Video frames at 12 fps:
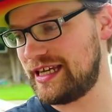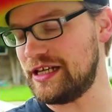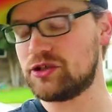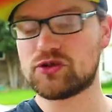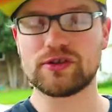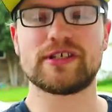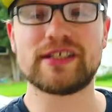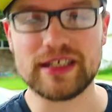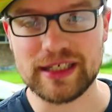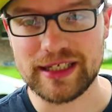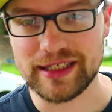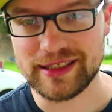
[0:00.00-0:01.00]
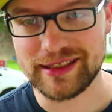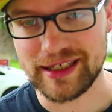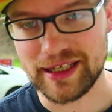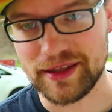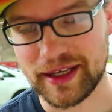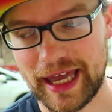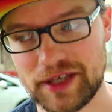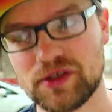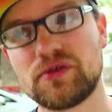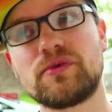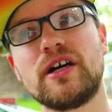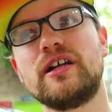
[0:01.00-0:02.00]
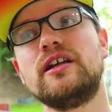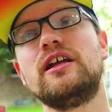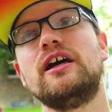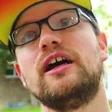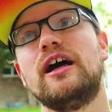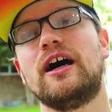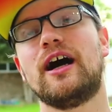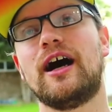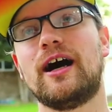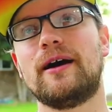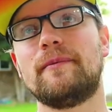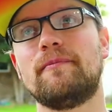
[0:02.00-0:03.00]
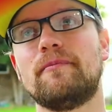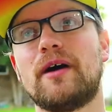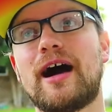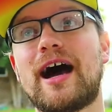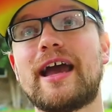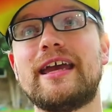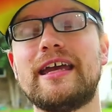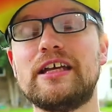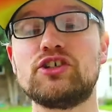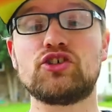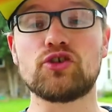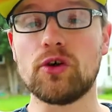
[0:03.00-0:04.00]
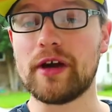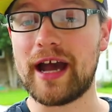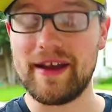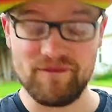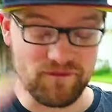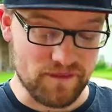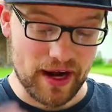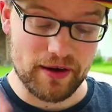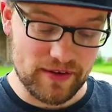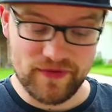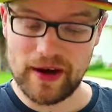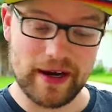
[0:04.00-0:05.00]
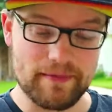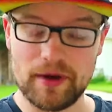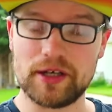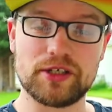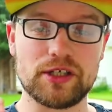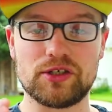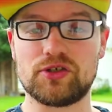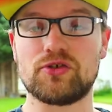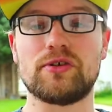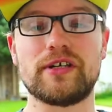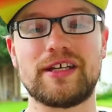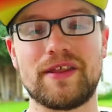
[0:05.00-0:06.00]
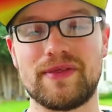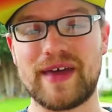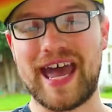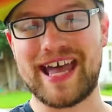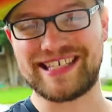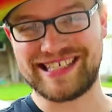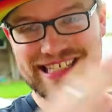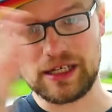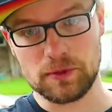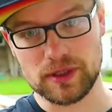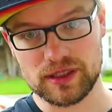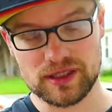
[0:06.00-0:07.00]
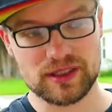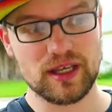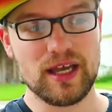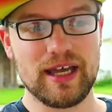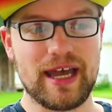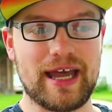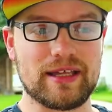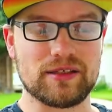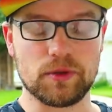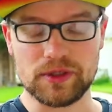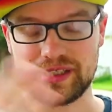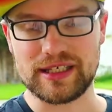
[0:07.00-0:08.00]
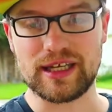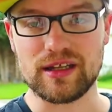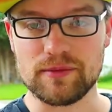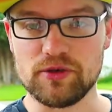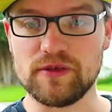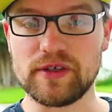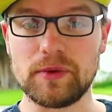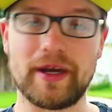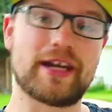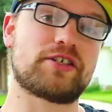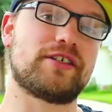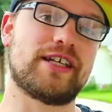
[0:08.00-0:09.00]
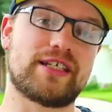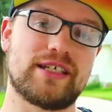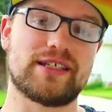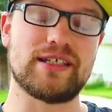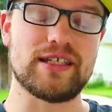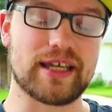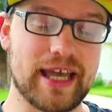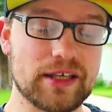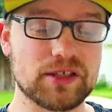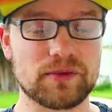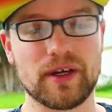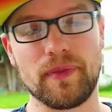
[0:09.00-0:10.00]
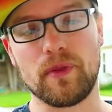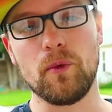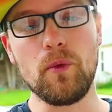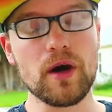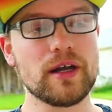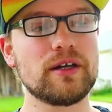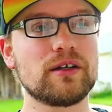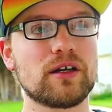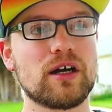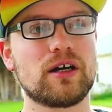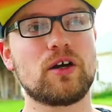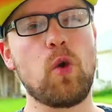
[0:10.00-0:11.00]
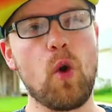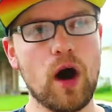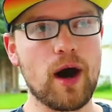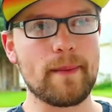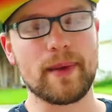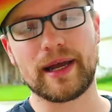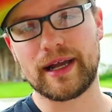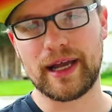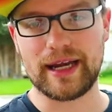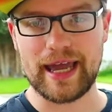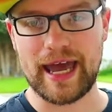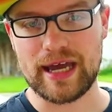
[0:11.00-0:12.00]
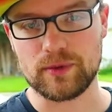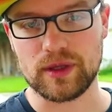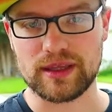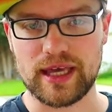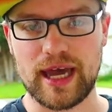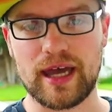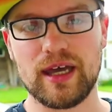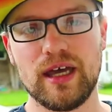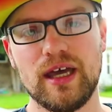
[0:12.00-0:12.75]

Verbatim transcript: interested to see the Kessel Run. Um, I enjoy, I very, very much enjoyed that sequence. Uh, towards the end of the movie, we actually get to see the Kessel Run. The one qualm I kind of had with that,